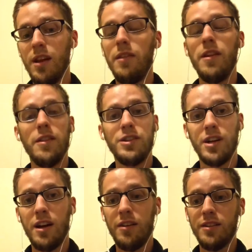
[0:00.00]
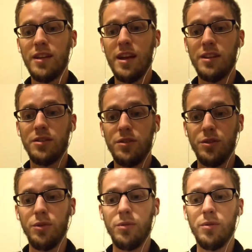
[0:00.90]
Then the child is asked
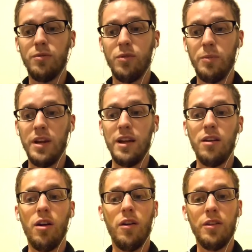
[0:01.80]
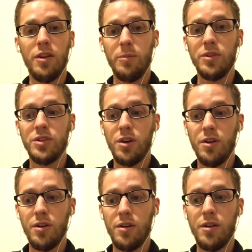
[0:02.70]
to repeat all the numbers
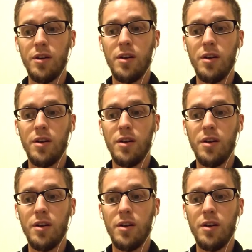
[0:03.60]
heard,